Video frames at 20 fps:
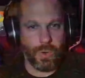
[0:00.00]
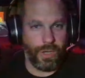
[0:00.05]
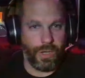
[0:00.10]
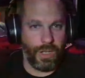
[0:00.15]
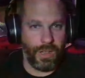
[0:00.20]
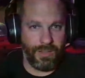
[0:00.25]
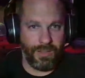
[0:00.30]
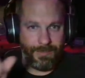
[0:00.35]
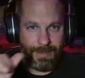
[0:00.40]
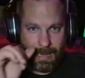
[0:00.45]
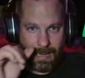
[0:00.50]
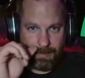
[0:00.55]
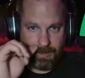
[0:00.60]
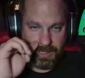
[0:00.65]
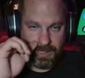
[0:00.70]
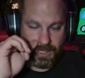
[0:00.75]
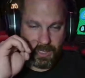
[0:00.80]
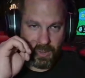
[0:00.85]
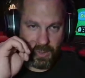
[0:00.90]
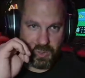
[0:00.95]
all of my
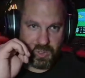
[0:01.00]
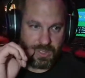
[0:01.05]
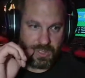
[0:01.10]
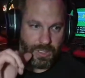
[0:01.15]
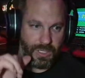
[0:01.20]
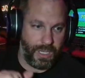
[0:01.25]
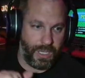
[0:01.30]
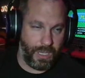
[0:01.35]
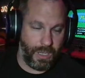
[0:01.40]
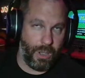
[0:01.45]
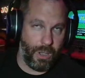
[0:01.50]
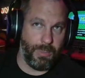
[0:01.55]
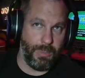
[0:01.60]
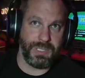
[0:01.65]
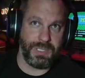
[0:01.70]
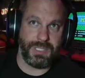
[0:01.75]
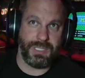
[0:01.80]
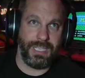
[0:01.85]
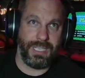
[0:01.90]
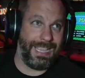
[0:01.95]
episodes.
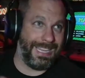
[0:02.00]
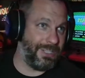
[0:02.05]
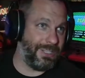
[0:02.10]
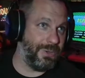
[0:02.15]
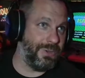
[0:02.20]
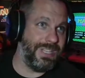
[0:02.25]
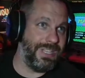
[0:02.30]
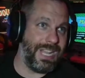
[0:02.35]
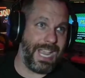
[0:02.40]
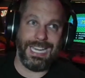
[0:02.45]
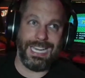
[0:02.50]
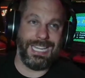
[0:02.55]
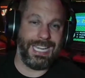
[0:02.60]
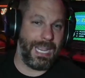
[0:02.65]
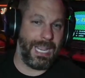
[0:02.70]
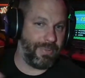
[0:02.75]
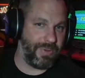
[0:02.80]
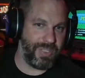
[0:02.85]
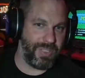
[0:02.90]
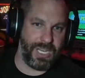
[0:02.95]
I do
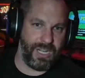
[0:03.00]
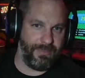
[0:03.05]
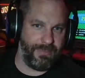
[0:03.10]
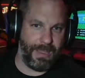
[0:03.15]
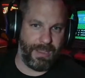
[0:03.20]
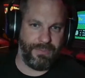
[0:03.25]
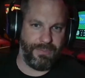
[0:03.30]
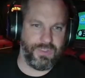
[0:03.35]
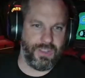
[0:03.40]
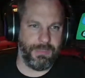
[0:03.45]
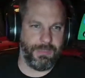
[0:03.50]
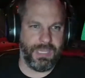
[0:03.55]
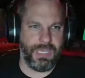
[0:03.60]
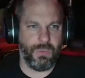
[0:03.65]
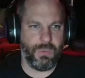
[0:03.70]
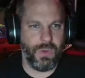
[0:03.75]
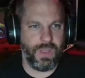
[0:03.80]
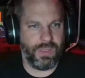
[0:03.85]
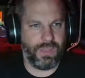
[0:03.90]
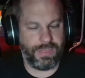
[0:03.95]
99% of my
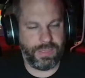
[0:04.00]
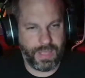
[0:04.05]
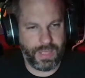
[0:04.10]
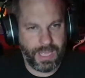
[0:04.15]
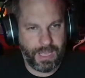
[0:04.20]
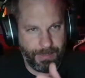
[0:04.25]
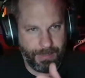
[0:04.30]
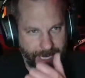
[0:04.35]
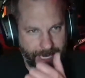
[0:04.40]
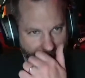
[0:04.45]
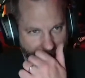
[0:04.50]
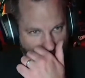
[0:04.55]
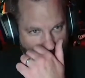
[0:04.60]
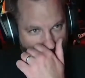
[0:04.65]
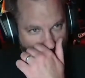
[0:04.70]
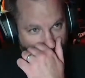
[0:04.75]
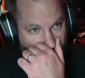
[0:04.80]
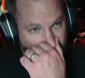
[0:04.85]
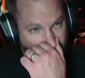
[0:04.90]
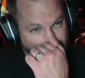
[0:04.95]
filming with my
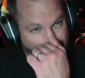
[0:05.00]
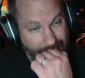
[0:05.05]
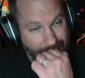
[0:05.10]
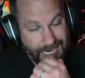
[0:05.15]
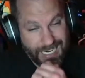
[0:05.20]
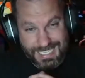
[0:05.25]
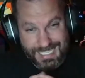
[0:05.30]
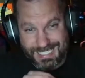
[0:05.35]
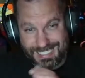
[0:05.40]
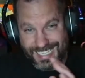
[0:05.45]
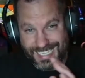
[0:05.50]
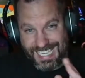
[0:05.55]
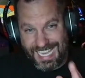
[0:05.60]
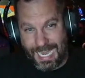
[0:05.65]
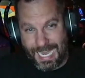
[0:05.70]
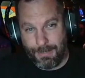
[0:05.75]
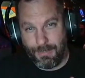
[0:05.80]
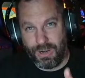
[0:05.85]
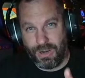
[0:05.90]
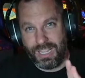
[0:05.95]
iPhone, because the
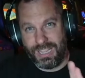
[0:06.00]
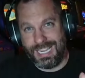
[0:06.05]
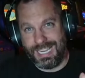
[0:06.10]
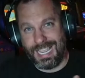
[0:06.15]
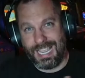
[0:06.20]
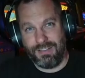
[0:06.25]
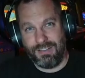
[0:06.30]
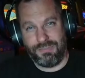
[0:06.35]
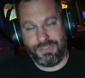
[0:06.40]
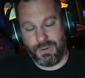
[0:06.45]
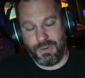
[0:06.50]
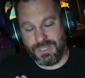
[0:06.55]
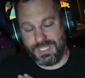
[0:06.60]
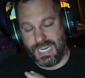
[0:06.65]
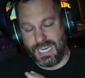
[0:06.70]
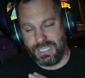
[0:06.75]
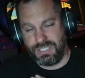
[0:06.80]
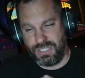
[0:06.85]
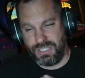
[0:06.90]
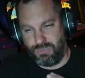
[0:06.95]
camera in the iPhone is
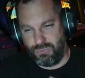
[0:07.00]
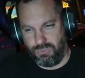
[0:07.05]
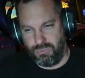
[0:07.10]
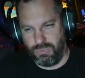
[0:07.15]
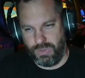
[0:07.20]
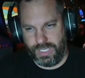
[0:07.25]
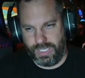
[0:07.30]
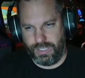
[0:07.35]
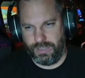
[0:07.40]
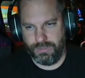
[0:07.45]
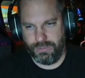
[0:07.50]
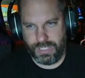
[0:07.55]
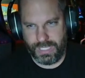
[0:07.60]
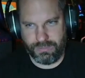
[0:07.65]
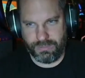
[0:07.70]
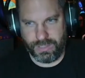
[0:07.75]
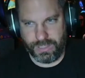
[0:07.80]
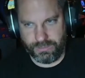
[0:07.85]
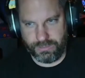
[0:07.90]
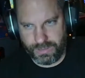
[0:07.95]
actually really,
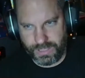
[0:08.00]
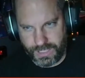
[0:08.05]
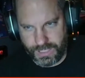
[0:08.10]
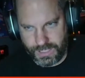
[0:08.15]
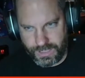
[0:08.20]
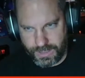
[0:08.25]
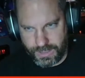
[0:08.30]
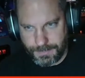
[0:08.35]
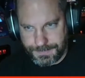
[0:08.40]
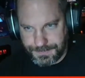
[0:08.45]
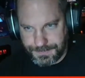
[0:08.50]
really, really, really good.